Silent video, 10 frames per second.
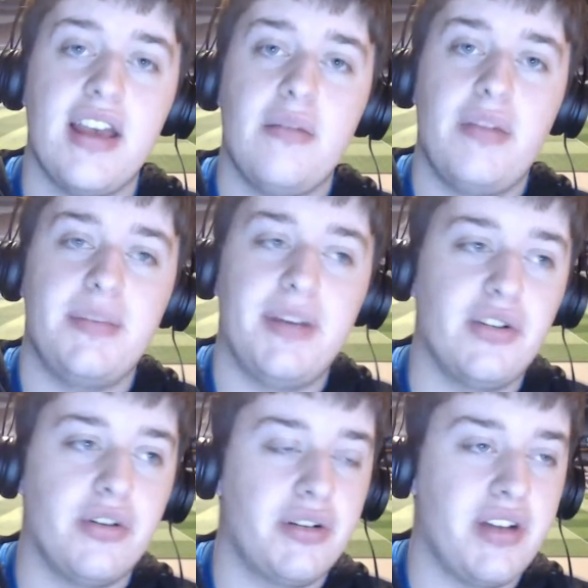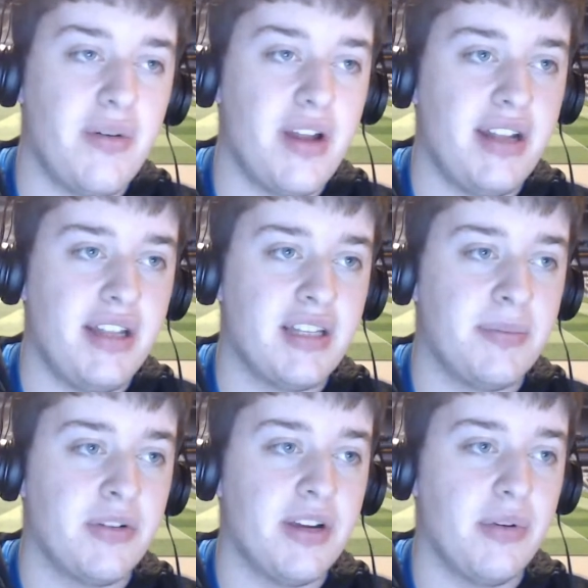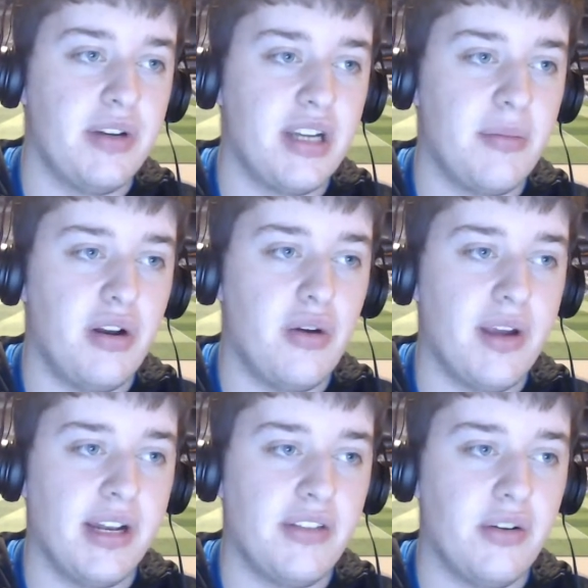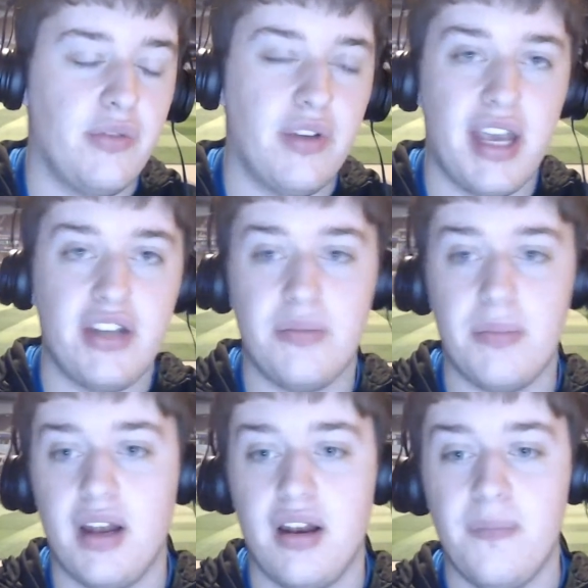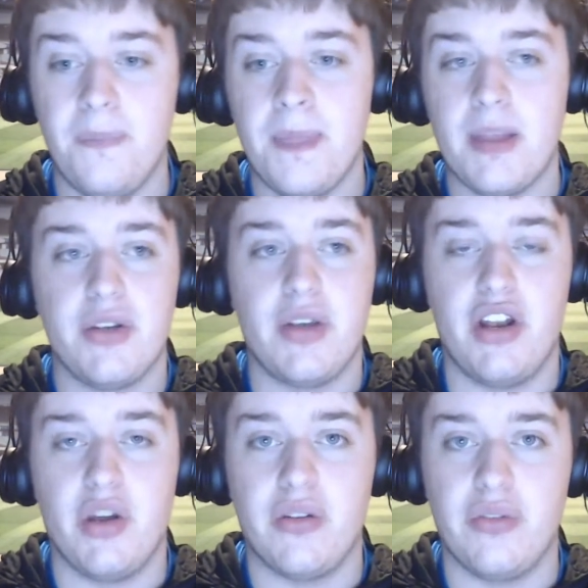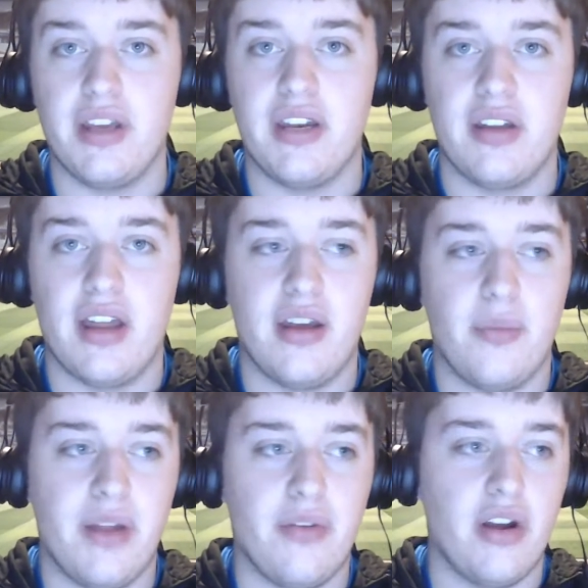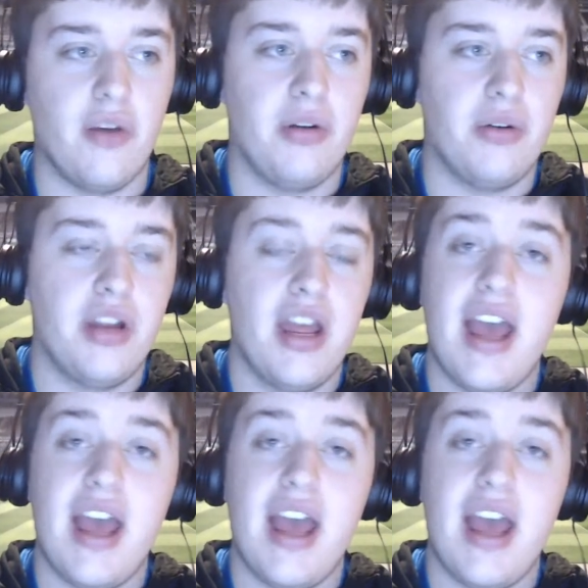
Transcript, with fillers: please make sure to go down and hit that subscribe button down below and click the notification bell so you get notified uh, whenever I upload.